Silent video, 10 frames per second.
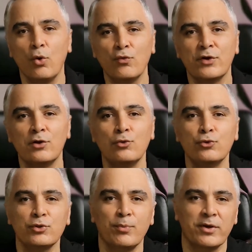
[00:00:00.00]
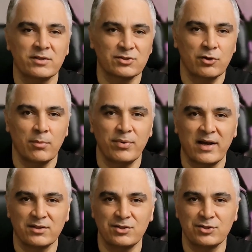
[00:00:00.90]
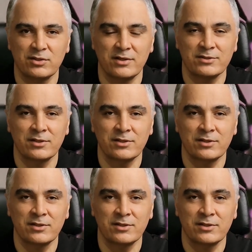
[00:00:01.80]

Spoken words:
overlooked by Scrum practitioners.